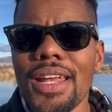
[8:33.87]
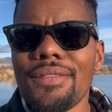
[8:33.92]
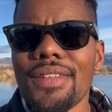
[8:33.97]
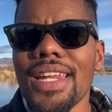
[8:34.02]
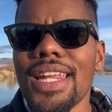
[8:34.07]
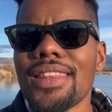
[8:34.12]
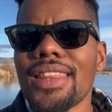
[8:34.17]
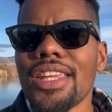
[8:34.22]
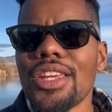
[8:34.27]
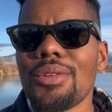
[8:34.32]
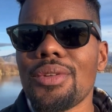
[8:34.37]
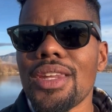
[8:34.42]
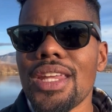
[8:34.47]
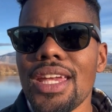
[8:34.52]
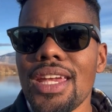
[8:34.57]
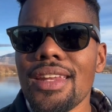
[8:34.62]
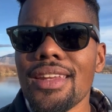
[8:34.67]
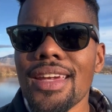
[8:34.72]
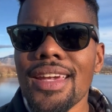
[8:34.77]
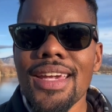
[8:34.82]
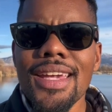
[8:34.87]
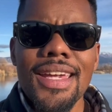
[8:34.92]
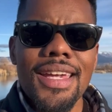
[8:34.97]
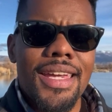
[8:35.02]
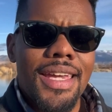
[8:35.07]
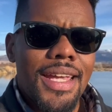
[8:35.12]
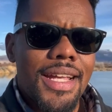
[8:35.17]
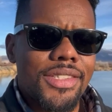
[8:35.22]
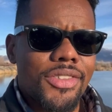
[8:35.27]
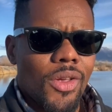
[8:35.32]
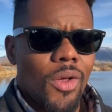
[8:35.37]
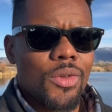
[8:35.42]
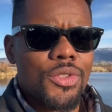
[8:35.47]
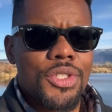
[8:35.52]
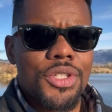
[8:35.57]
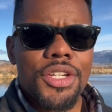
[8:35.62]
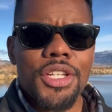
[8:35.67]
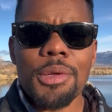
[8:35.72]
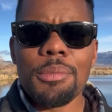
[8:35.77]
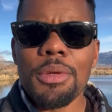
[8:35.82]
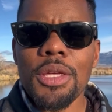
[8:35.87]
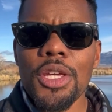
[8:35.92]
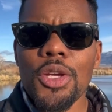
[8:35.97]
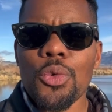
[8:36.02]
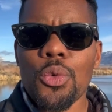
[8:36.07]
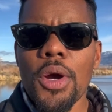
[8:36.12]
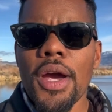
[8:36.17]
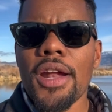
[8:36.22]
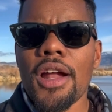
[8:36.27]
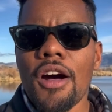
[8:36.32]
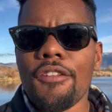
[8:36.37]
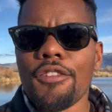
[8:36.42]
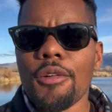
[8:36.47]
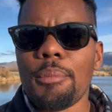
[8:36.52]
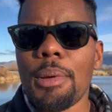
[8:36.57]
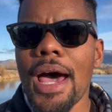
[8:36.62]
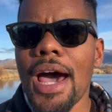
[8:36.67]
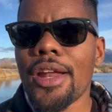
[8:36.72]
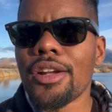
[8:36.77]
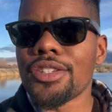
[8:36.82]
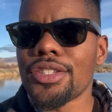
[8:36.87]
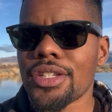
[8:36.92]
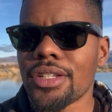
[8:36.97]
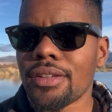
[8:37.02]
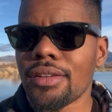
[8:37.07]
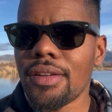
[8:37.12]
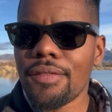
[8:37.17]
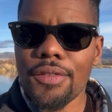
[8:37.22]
of anything you need. It's also going to be right off of Patterson.